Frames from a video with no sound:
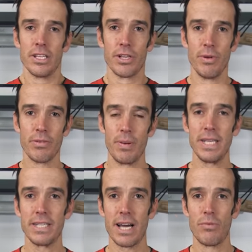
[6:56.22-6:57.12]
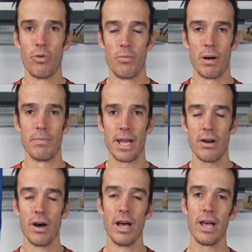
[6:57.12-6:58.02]
So we've completed our warm up
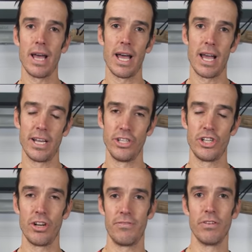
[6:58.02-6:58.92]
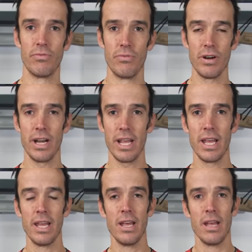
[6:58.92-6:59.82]
now and you should feel
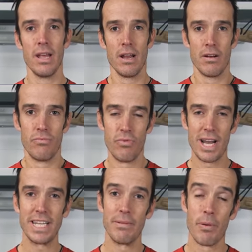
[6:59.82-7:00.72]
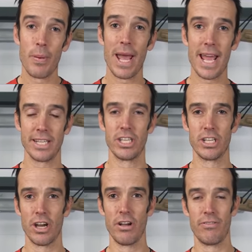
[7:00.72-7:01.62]
really ready and prepared to
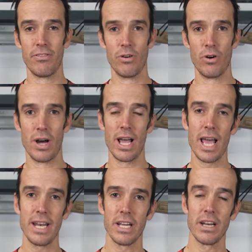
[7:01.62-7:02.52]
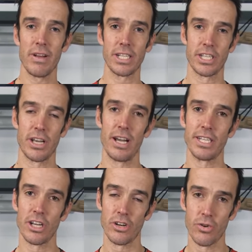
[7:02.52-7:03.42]
go for any kind of
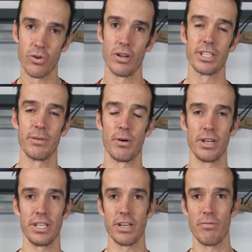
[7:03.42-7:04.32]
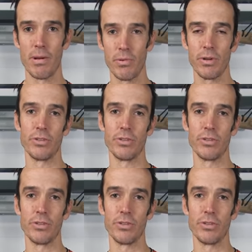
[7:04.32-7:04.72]
exercise across the body. So remember we're